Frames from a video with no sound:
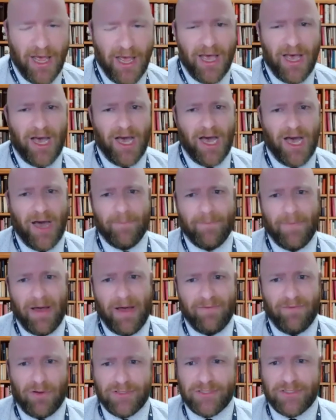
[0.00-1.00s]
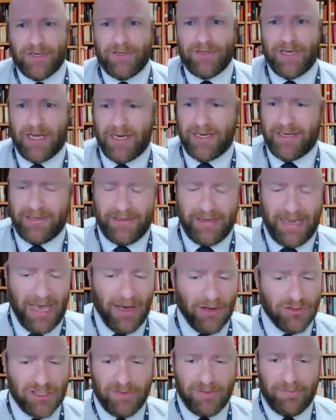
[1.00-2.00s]
I've also done
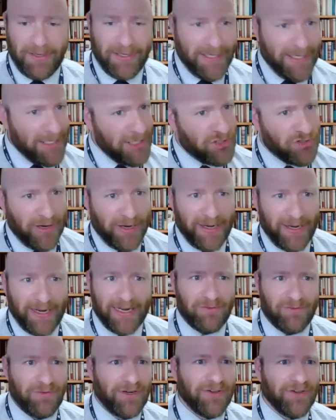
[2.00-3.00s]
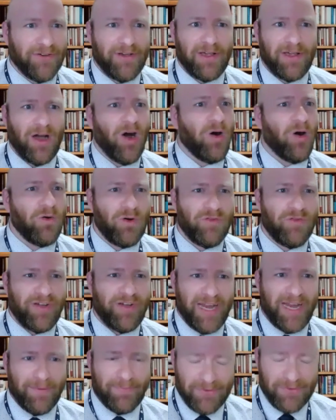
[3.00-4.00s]
LGBT training really all over
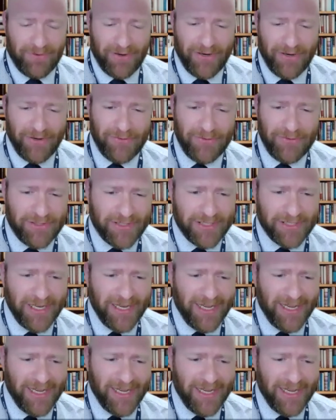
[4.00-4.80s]
Hampton Roads.